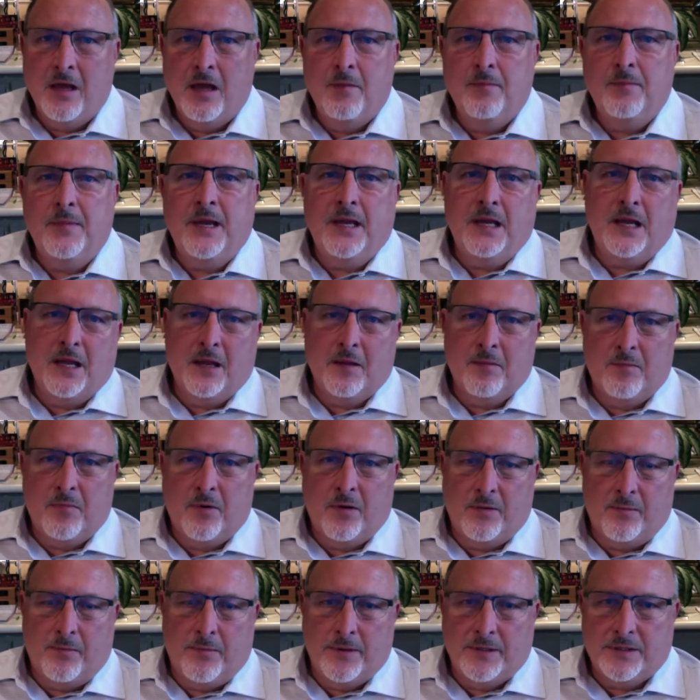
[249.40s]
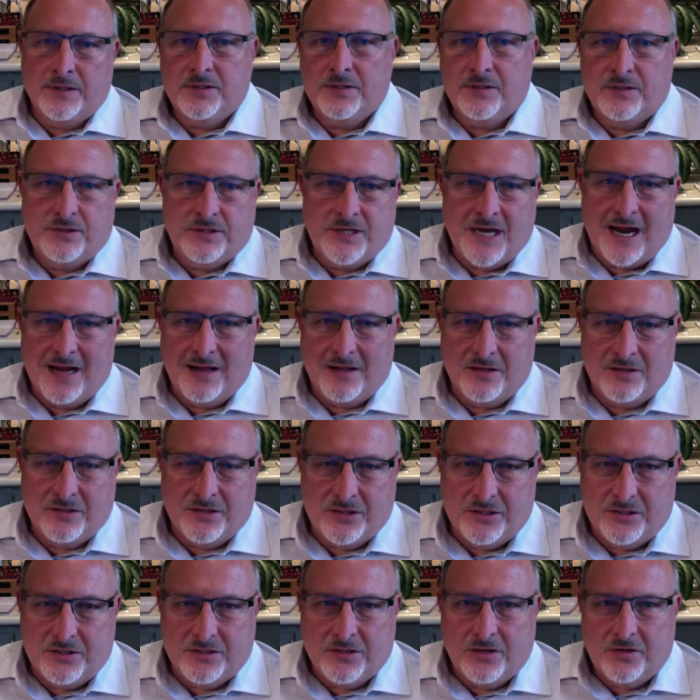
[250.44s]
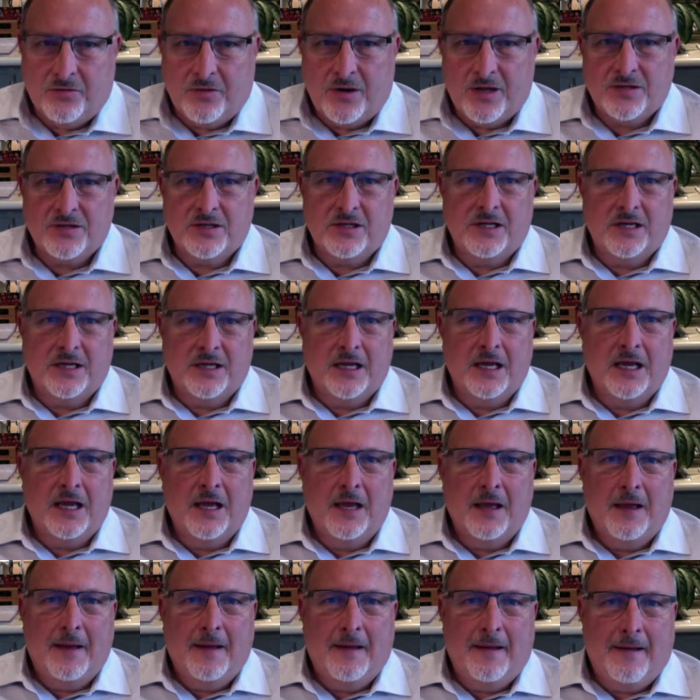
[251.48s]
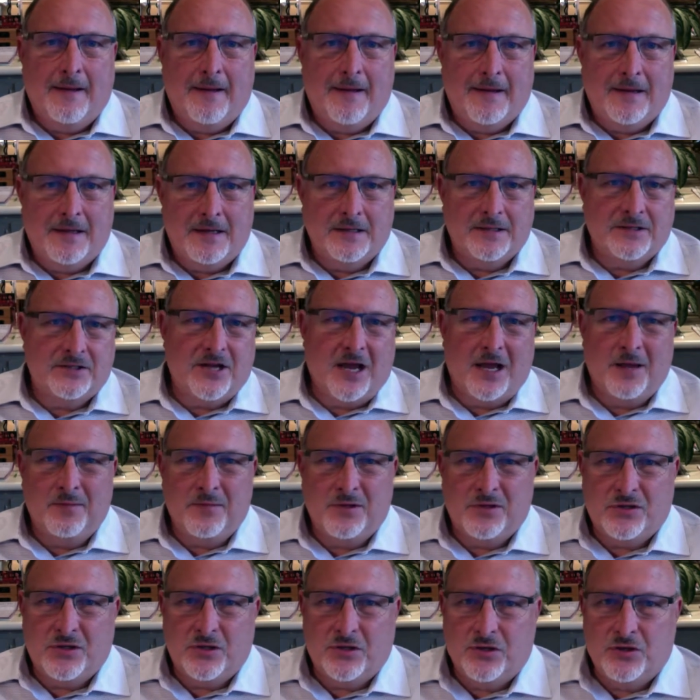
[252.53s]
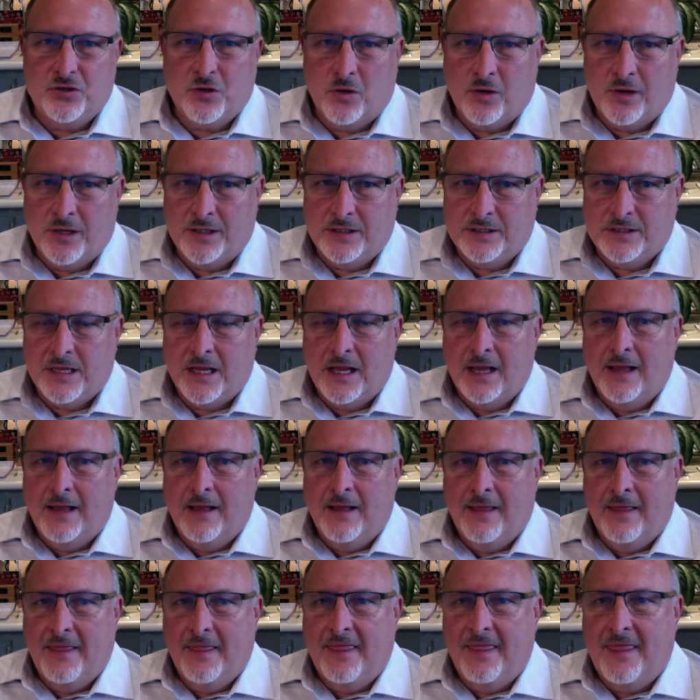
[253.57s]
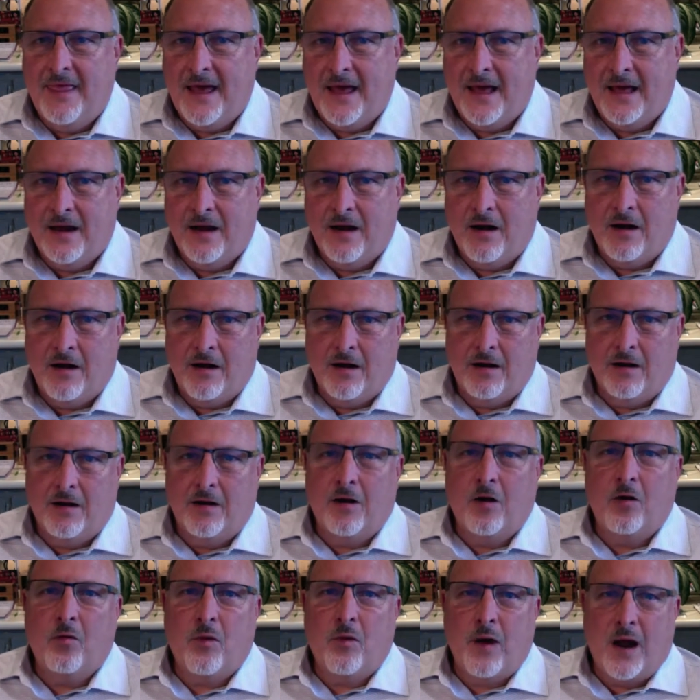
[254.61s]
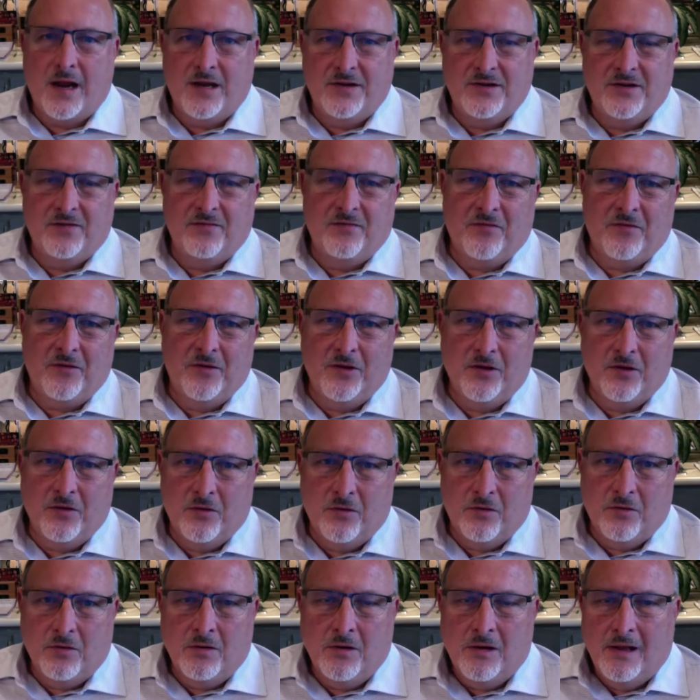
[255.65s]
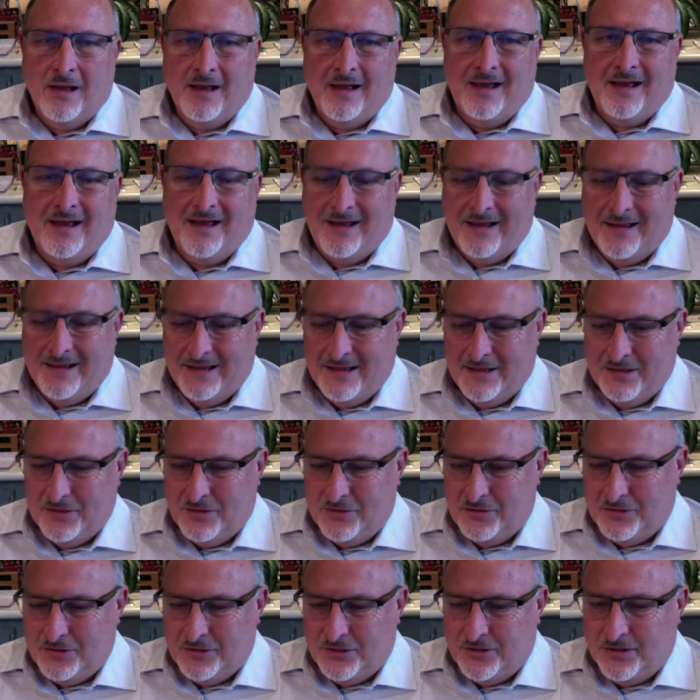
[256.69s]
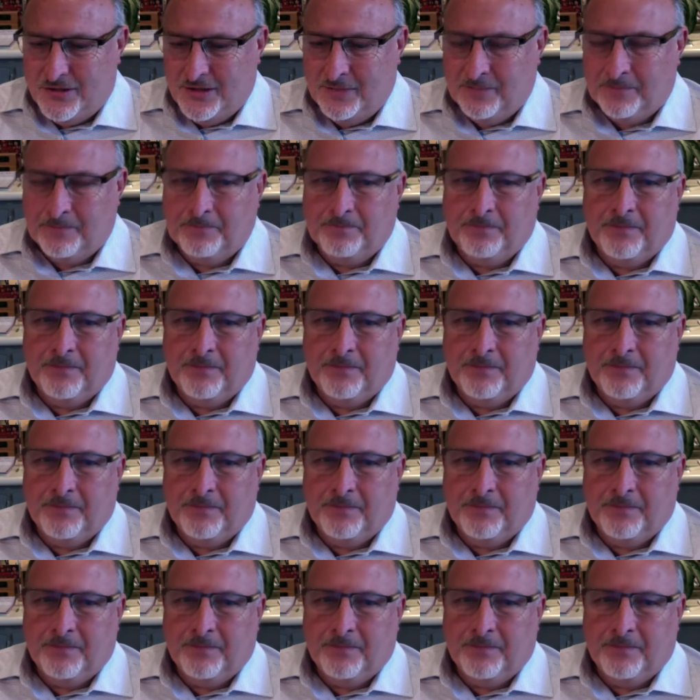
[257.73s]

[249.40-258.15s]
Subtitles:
meaning and purpose, challenges and wrestling, excitements and joys that are arising for you in your journey.